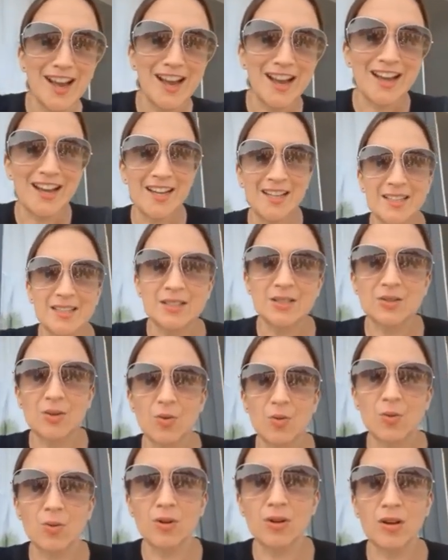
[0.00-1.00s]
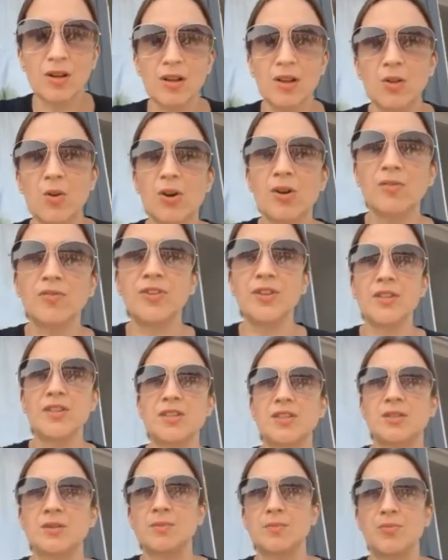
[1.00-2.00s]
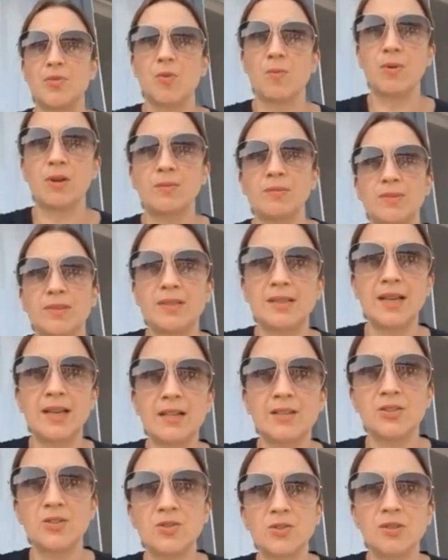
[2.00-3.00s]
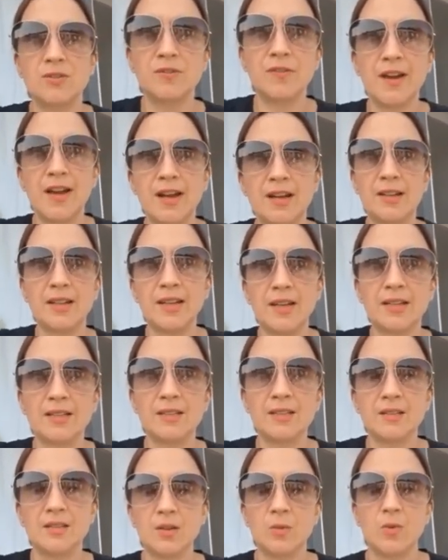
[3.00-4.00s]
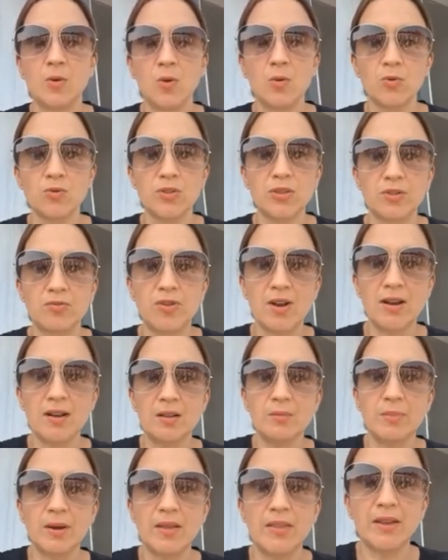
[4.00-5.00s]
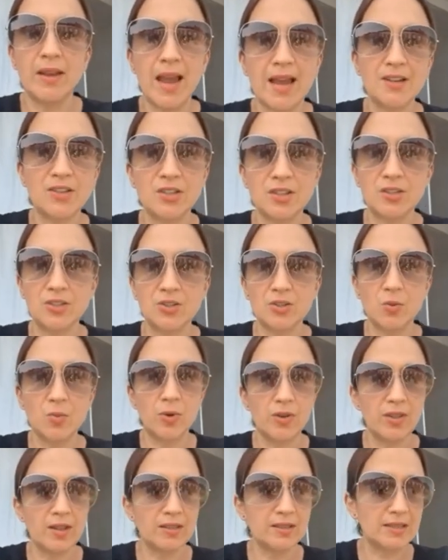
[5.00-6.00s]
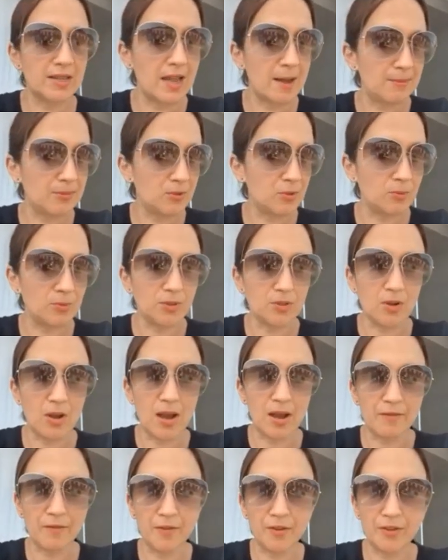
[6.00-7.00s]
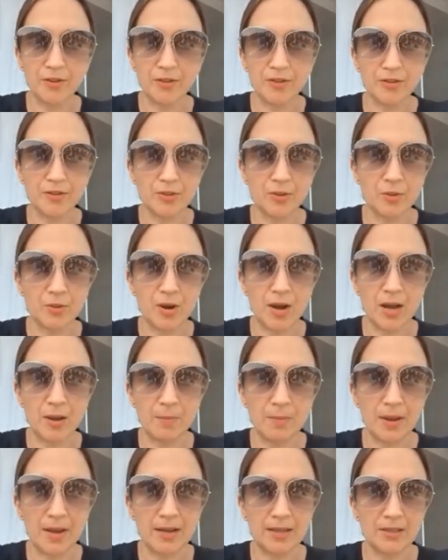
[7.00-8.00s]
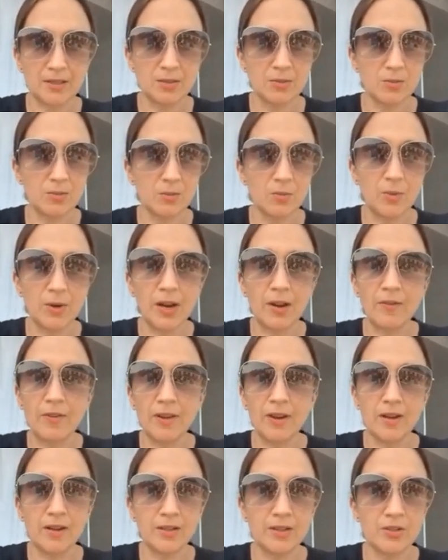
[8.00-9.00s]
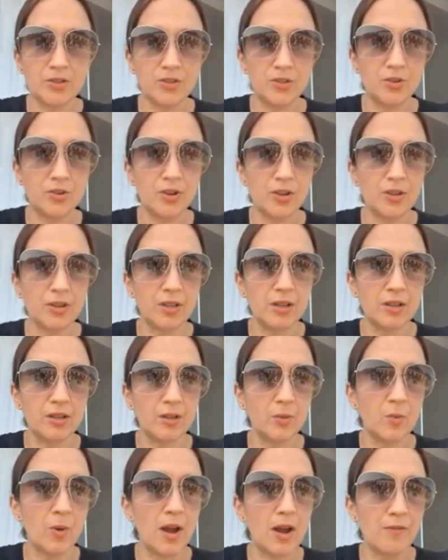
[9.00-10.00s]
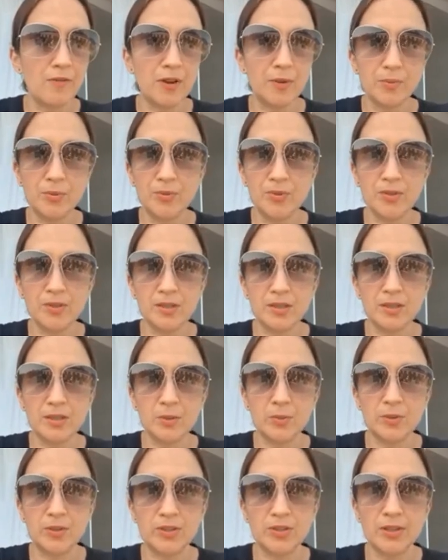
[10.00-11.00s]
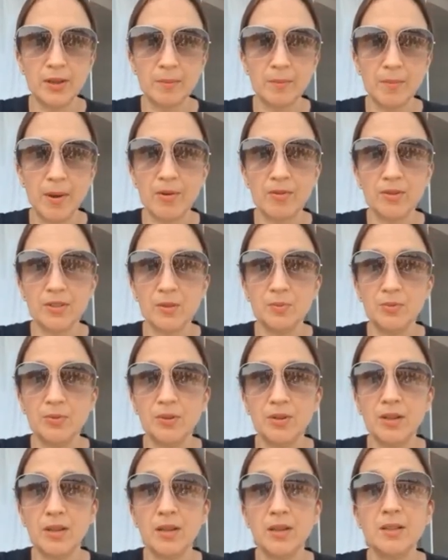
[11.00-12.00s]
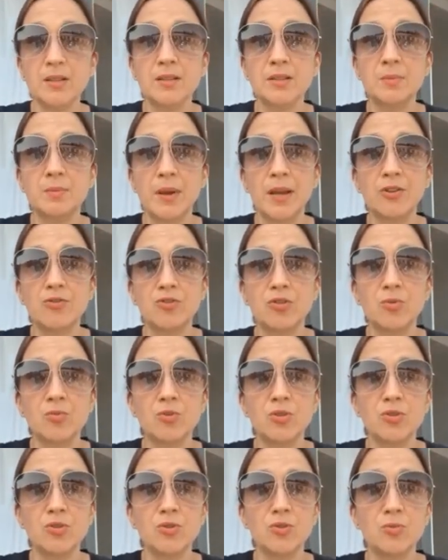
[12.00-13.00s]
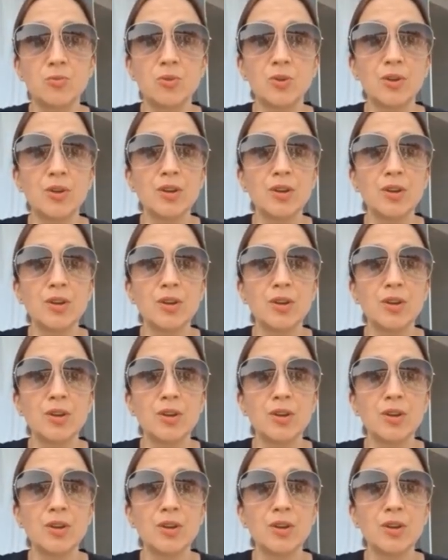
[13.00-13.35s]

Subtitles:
And a lot of these problems led to the fact that they were all surrounded by the gadgets. So whether it's laptops or iPhones or iPads or whatever it is, the Wi-Fi boosters, which some parents put in the kids' bedrooms to